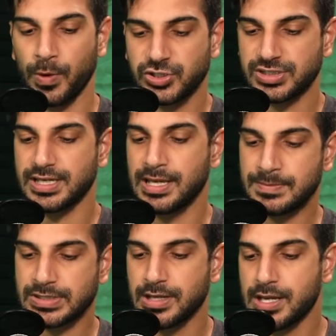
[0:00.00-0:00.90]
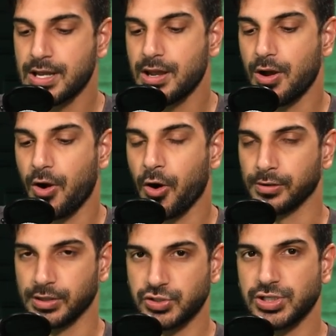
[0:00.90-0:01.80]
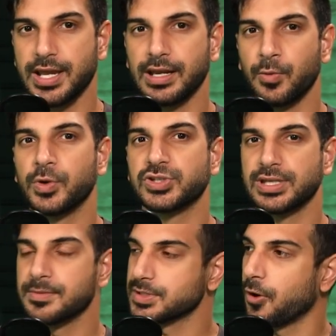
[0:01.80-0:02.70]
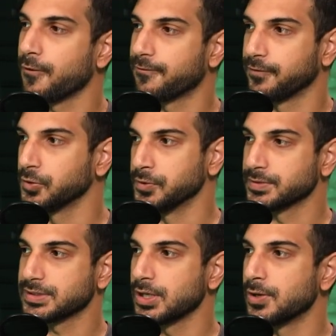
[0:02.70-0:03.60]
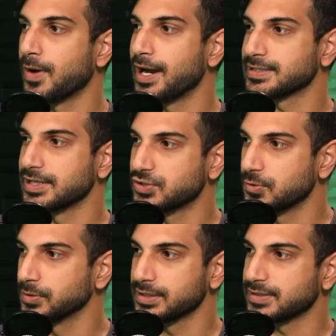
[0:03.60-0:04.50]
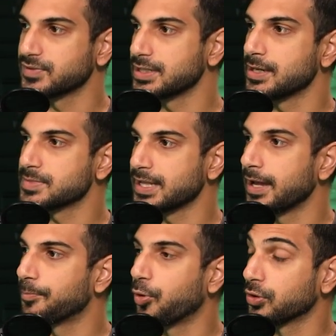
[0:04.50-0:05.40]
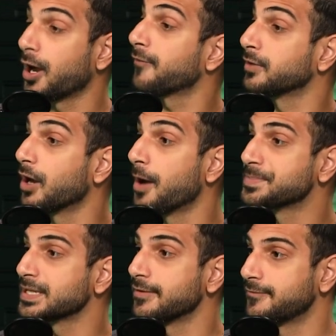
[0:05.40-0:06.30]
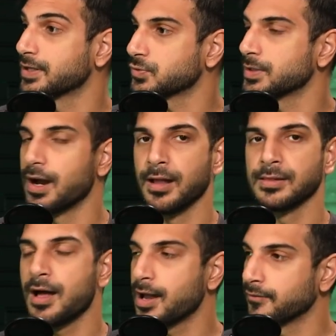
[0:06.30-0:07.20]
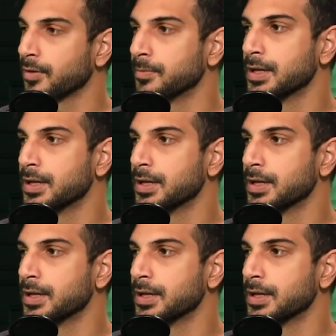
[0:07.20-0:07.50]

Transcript: which teams are legit and which teams are flukes. So mm-hmm. I sent you a list of teams that pulled off an upset victory, a lot of them.